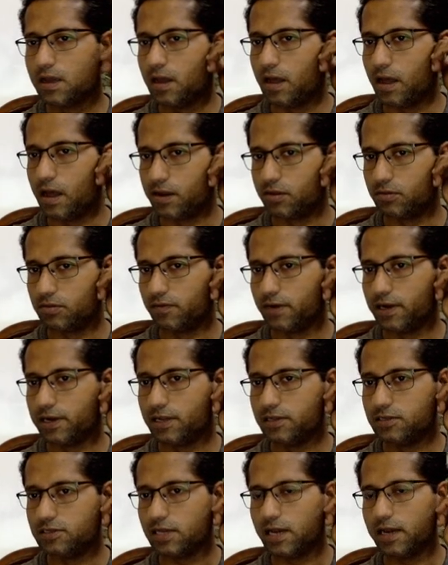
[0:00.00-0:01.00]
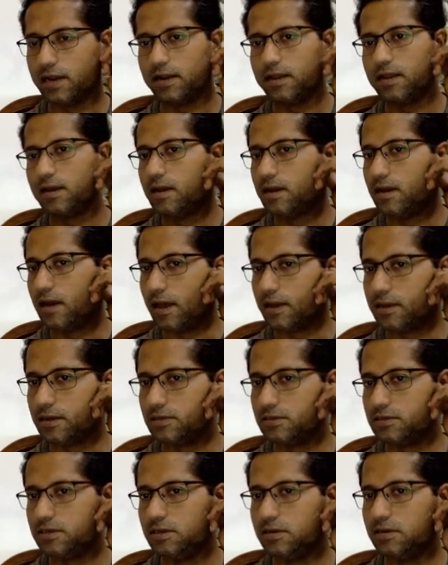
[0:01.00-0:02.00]
And on the right hand side I
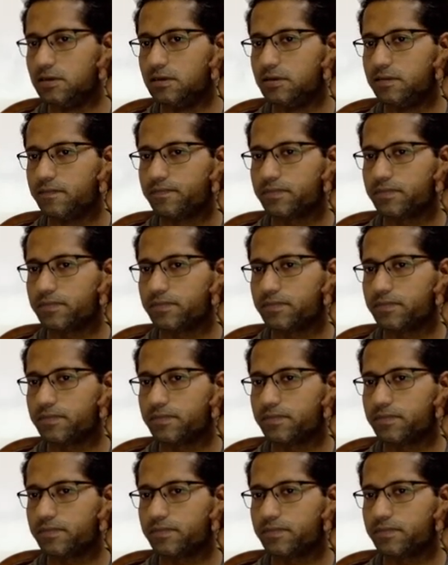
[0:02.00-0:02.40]
can see